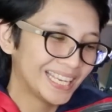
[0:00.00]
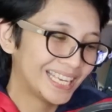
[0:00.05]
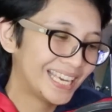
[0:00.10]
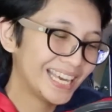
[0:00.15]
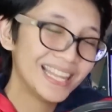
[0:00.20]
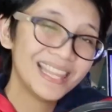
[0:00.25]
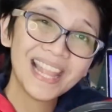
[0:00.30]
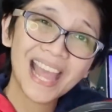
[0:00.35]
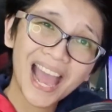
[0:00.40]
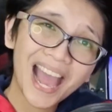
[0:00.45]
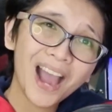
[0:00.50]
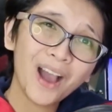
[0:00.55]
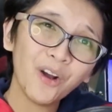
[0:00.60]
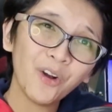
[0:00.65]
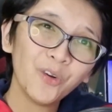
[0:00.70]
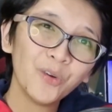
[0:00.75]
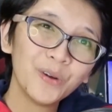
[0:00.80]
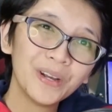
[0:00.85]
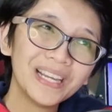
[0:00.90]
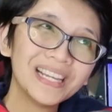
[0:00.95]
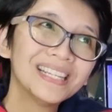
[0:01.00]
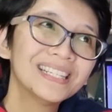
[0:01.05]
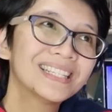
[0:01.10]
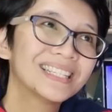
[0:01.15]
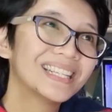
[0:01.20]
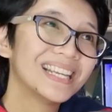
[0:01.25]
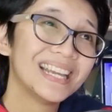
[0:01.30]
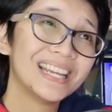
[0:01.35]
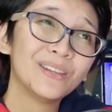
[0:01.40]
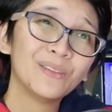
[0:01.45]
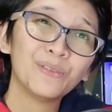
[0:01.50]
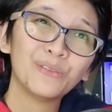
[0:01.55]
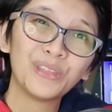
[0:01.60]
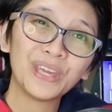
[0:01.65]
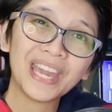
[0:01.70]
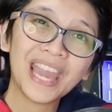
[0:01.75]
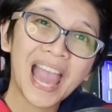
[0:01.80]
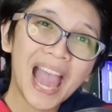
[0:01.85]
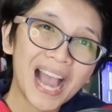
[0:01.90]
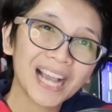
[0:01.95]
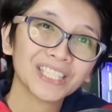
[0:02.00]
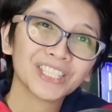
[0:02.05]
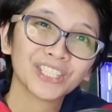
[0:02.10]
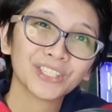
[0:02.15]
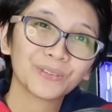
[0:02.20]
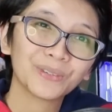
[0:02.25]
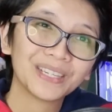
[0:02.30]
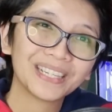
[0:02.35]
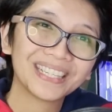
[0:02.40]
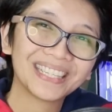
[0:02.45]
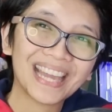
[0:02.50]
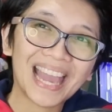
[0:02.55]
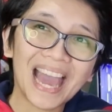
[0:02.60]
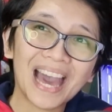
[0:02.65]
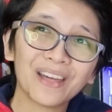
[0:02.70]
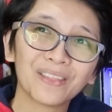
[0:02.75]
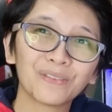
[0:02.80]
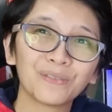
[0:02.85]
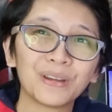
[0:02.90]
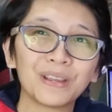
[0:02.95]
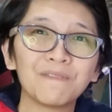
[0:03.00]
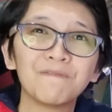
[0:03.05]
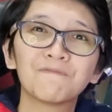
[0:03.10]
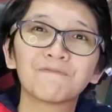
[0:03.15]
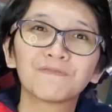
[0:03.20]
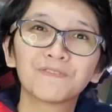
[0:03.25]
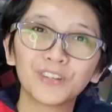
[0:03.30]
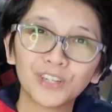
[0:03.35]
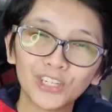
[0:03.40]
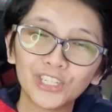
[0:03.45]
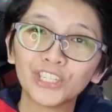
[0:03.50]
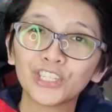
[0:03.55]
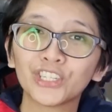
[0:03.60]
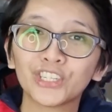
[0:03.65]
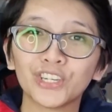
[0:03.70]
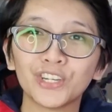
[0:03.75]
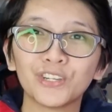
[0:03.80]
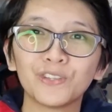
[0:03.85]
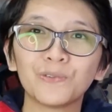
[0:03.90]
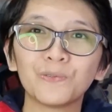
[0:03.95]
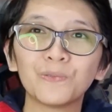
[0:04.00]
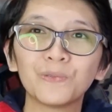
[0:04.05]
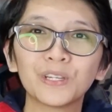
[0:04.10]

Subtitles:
Kanao is in the Hashira Gathering version,